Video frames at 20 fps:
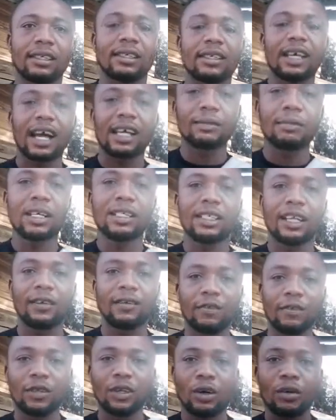Wonderful.
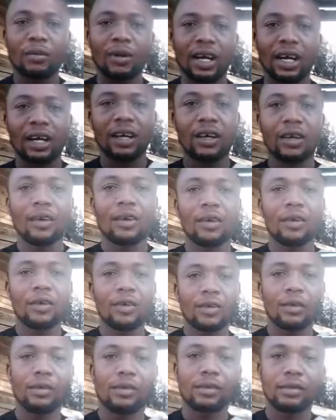
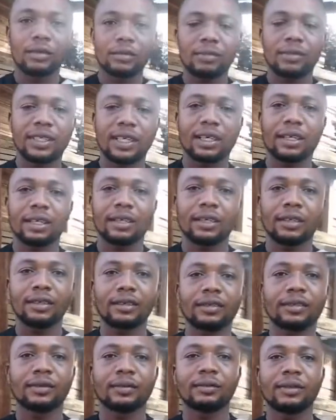Wonderful. Great.
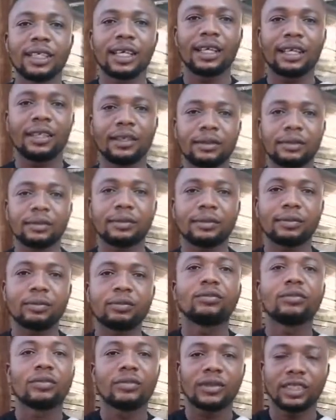Thank you very much,
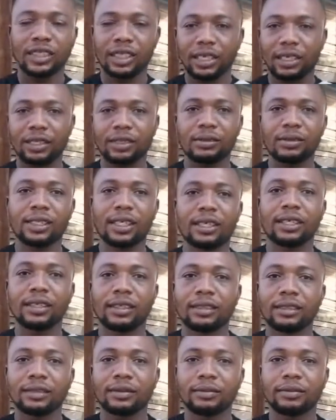Gabby. I appreciate it.